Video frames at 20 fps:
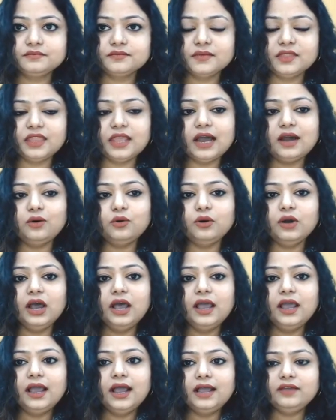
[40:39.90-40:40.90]
Now,
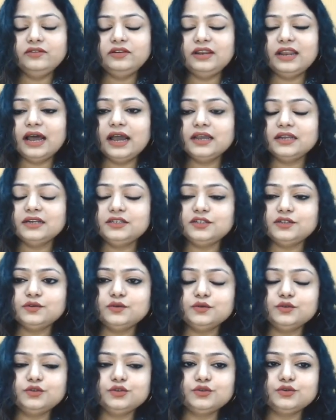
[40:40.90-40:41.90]
I would like
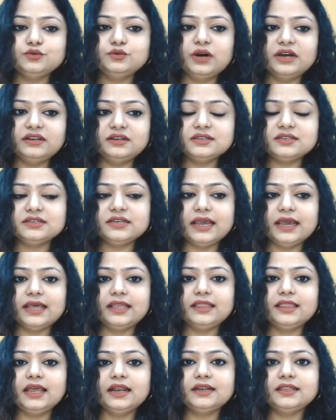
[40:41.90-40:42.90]
you to
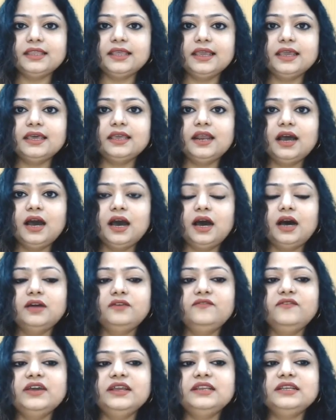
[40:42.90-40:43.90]
understand that there
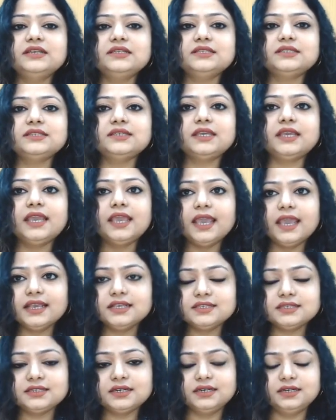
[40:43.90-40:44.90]
are various
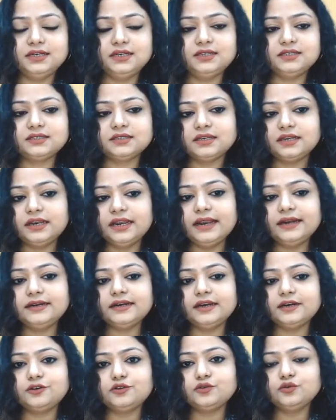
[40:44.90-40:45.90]
case studies
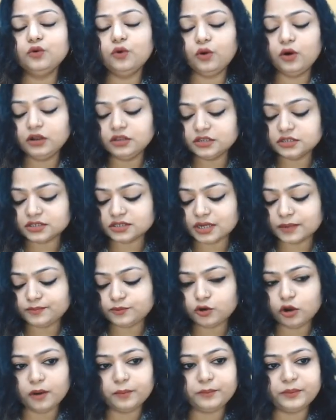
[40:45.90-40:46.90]
related to all the
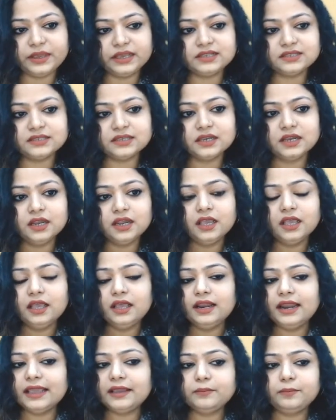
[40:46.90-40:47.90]
subtopics
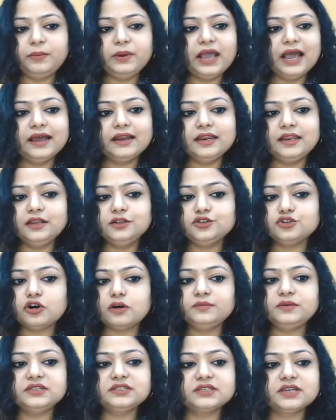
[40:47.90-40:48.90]
like planning,
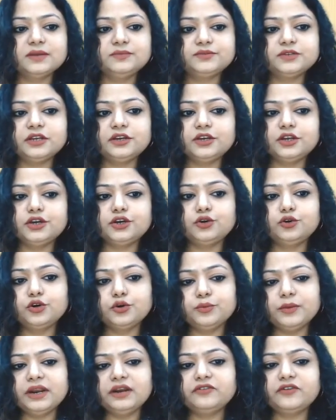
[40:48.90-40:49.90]
job description,
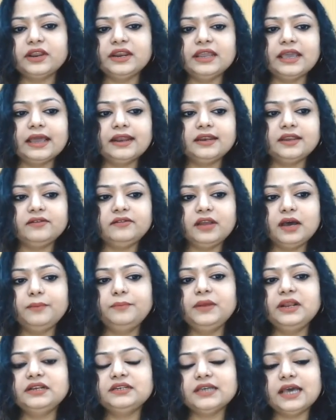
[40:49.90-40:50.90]
recruitment, training and
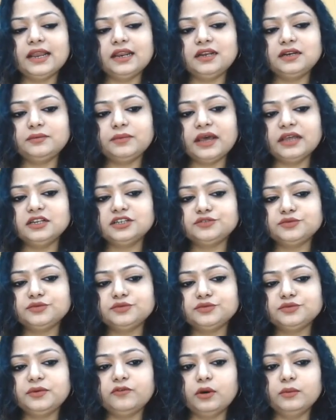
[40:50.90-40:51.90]
development, talent
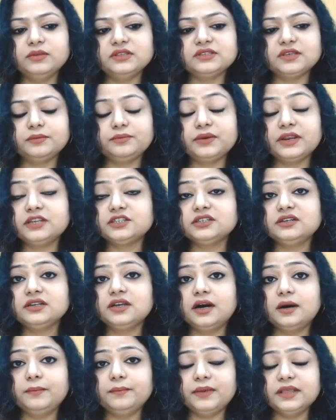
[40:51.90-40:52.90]
management, performance appraisal,
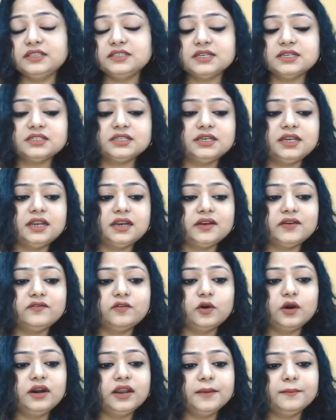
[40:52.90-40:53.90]
compensation and
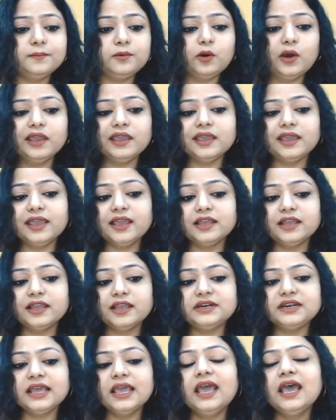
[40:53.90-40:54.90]
reward, employee
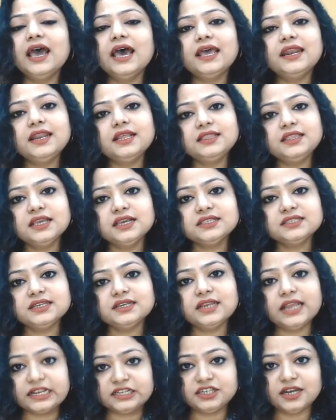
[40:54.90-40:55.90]
engagement, and ethics
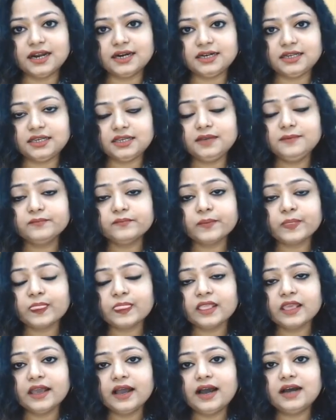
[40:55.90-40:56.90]
in HRD
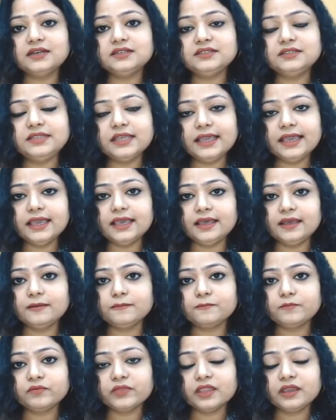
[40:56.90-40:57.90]
are
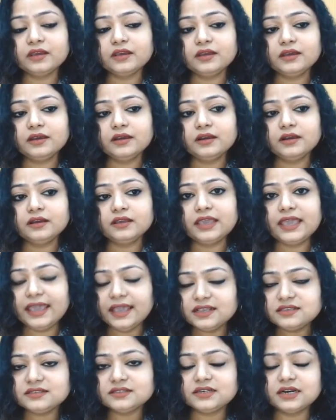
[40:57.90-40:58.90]
there.
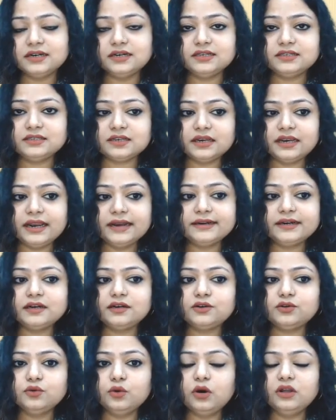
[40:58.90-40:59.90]
Case studies
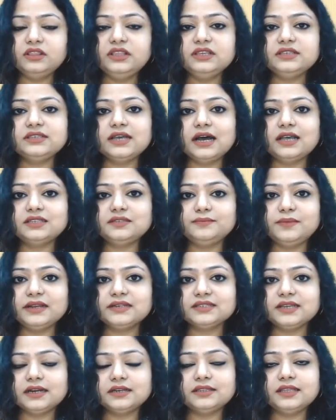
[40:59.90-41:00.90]
related to all these
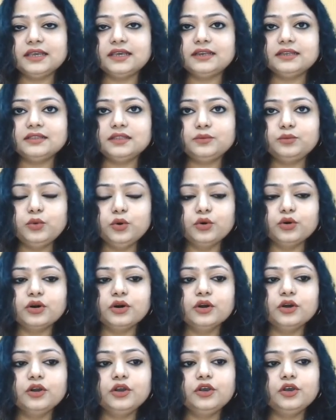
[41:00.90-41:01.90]
aspects are there in the
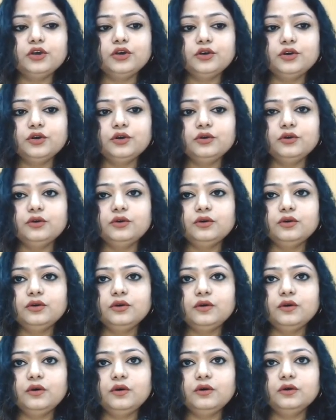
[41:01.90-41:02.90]
book,
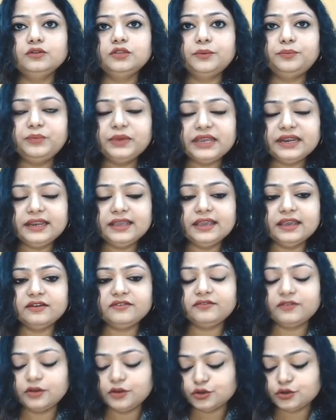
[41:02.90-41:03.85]
the PDF.